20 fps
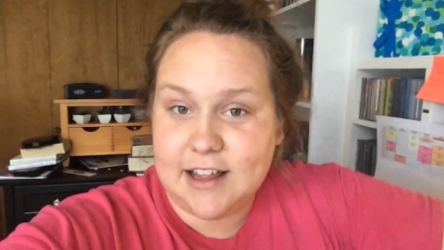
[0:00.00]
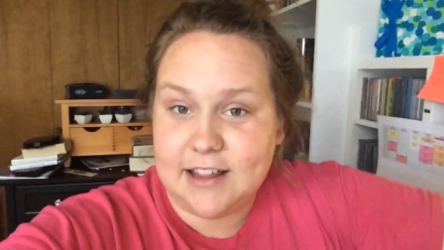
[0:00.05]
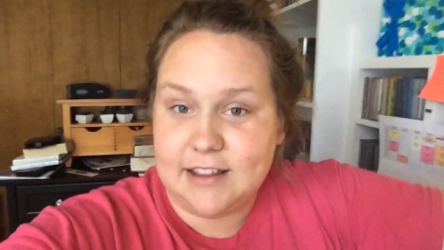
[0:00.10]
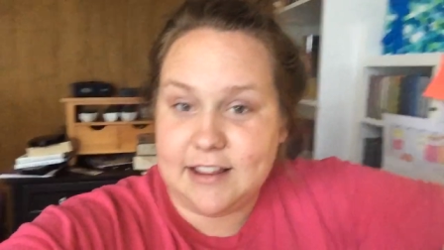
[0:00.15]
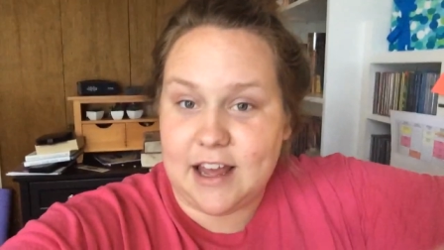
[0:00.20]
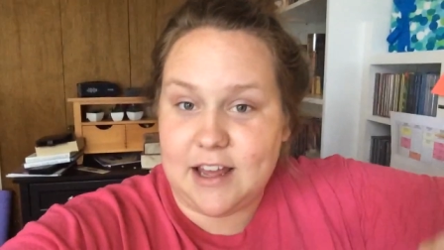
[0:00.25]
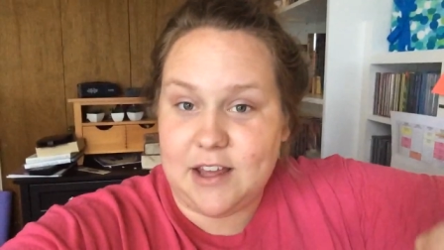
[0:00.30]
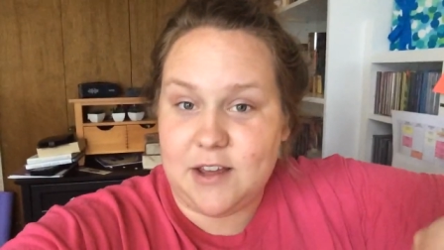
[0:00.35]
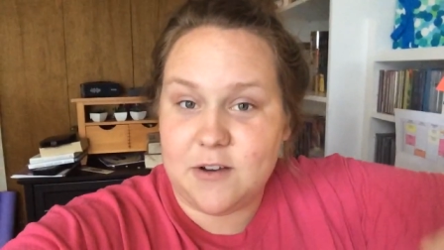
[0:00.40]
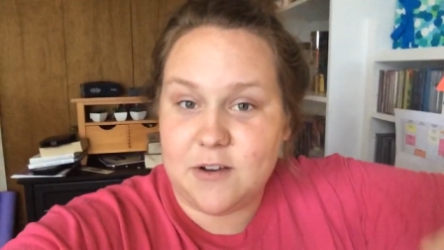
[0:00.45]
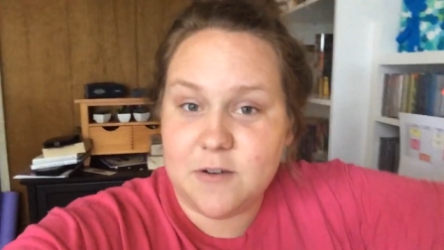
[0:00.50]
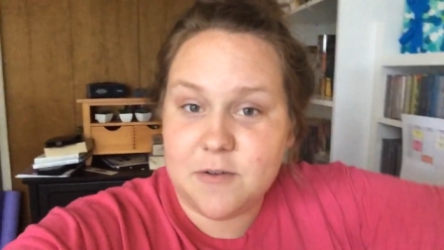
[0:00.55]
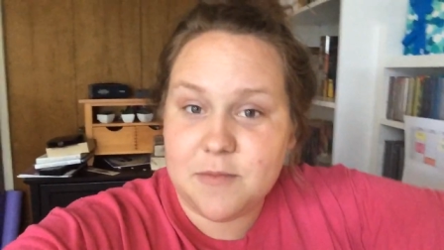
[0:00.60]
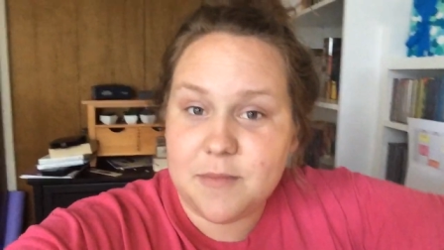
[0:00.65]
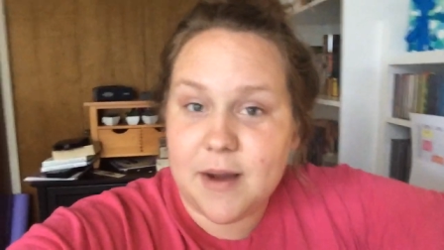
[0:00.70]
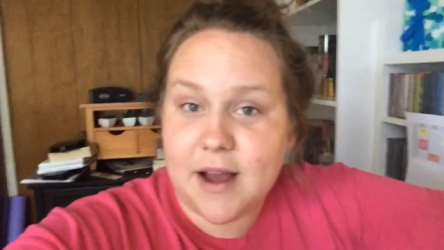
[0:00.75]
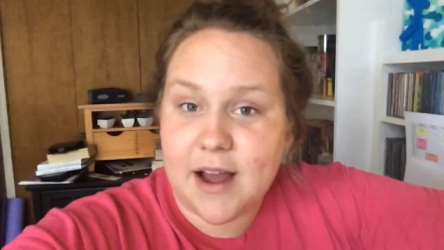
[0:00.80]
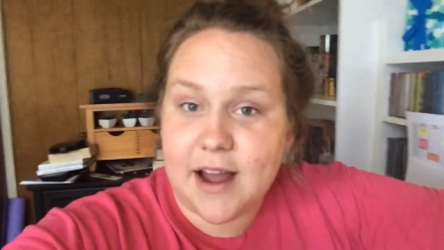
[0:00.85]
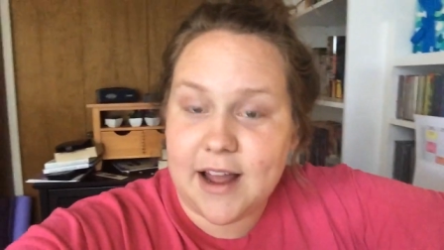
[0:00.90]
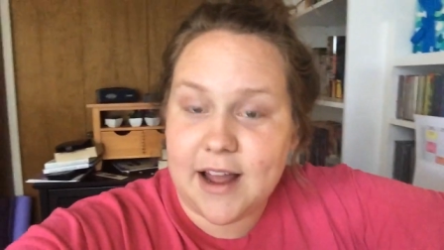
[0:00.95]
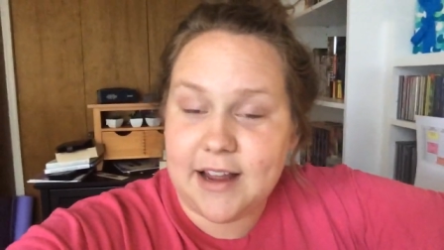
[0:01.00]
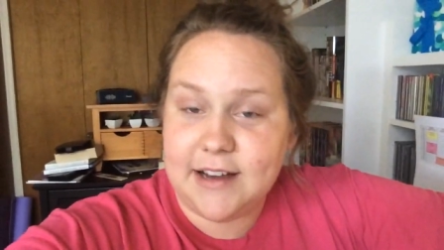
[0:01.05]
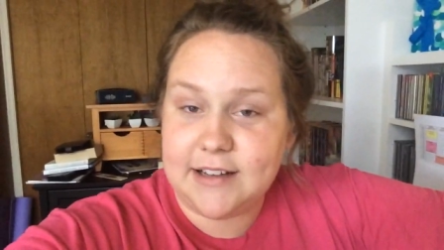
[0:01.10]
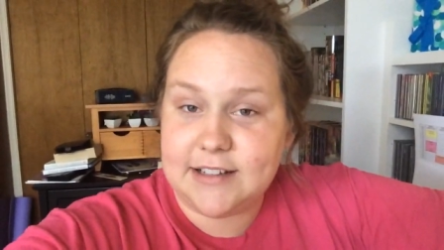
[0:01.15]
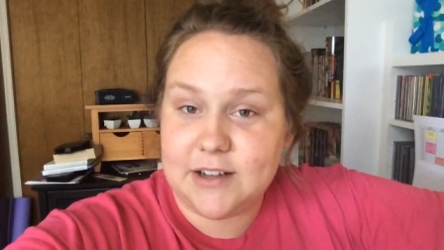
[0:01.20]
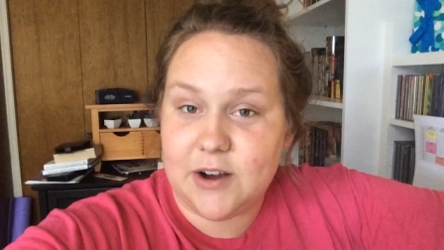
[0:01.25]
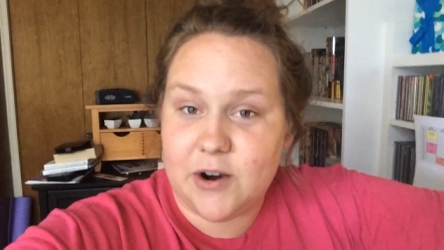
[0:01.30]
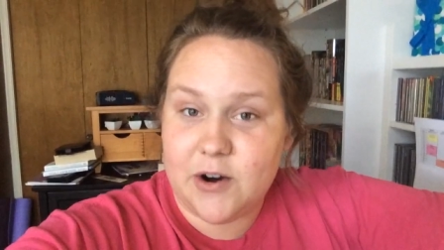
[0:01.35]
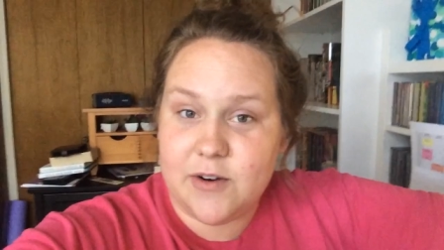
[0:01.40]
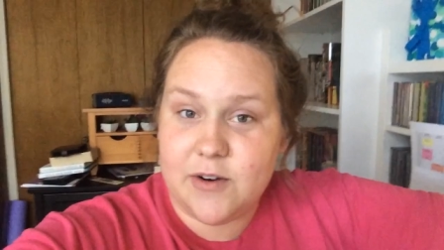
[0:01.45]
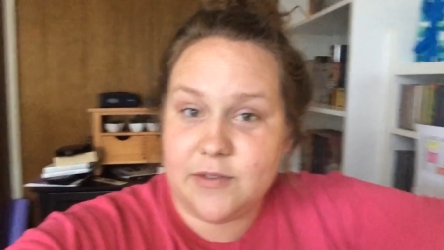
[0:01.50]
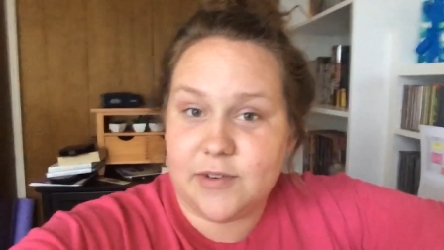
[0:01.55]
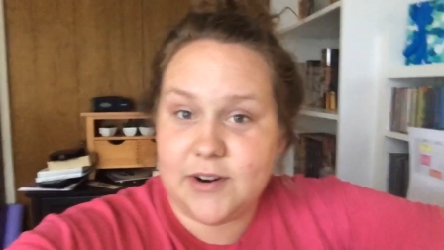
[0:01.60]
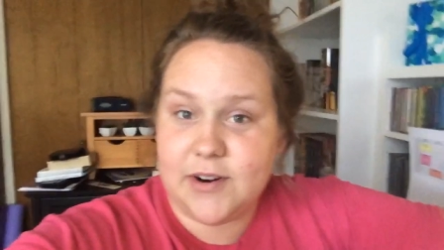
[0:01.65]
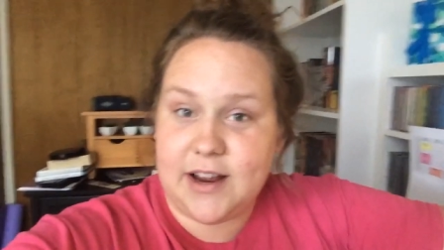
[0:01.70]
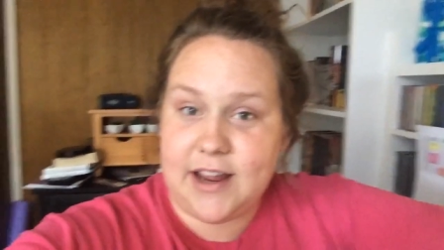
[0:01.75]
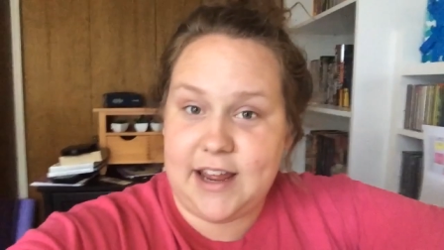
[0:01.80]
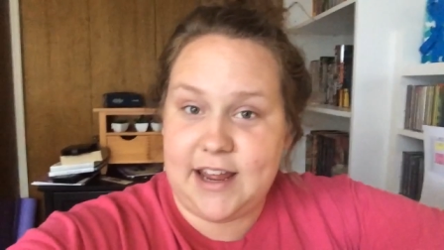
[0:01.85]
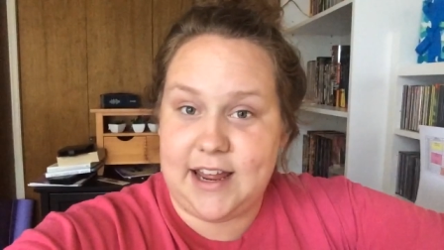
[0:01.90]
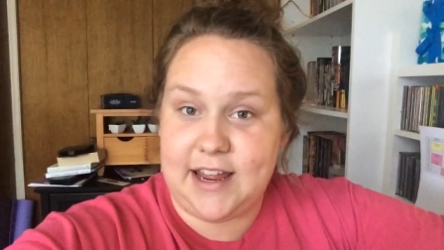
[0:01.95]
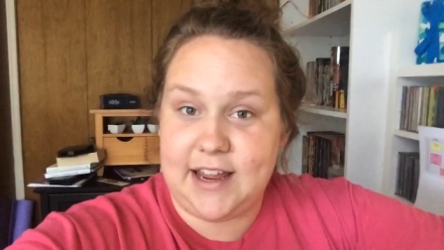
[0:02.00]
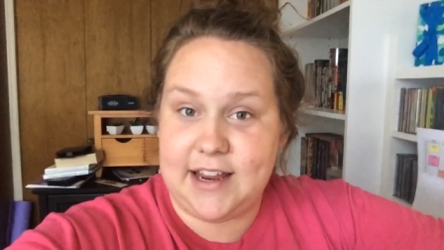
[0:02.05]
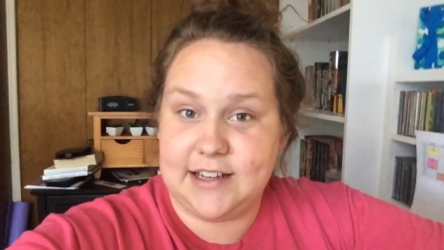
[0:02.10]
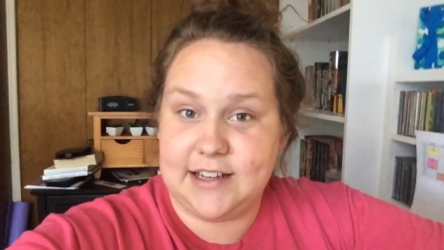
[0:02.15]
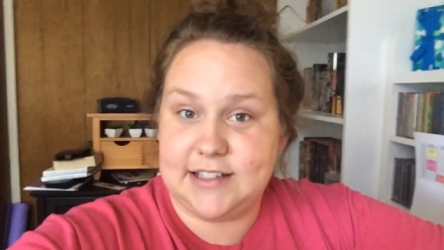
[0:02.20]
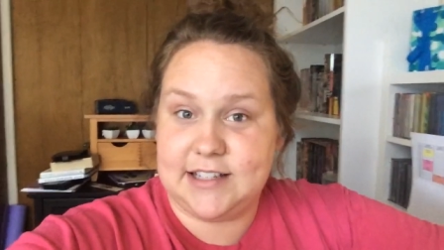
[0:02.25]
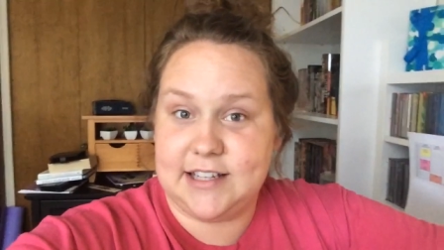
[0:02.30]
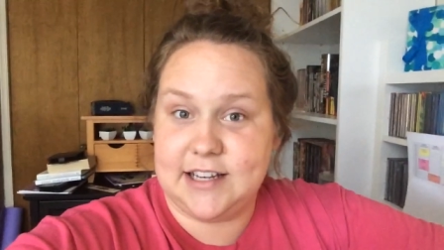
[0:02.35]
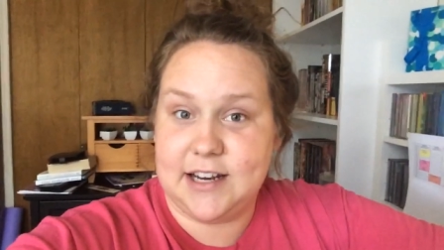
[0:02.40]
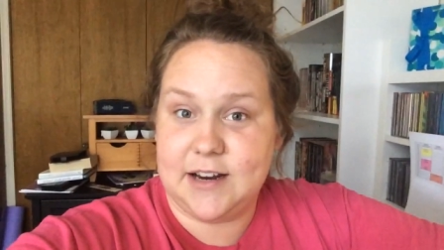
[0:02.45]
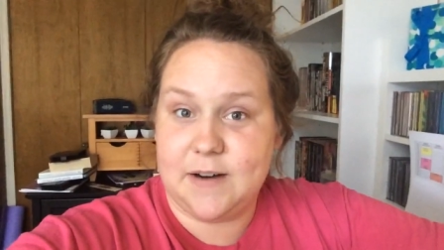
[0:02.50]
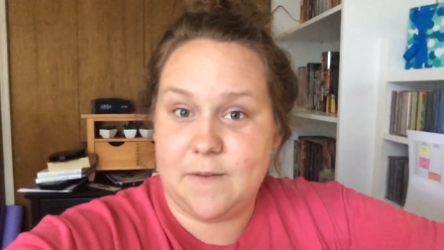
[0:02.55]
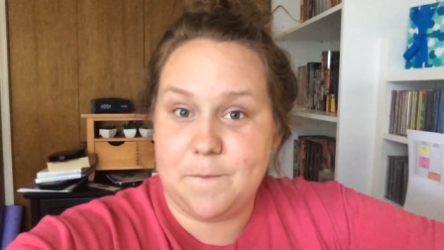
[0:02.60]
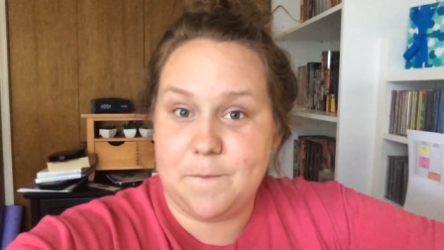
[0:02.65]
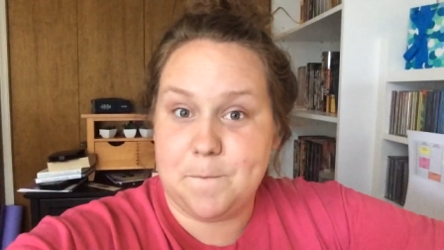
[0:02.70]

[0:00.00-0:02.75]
that you might overeat